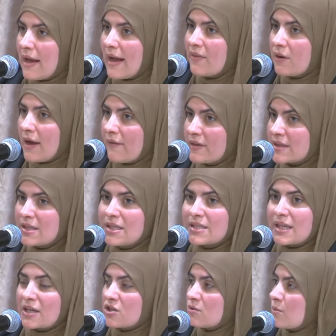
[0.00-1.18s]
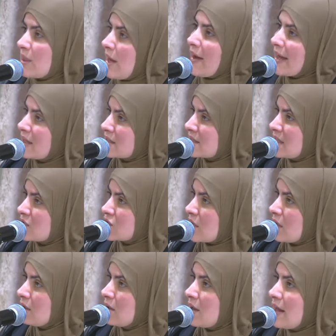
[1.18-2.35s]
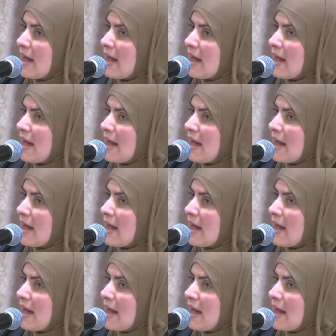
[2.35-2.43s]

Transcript: and they're having C-sections without anesthesia.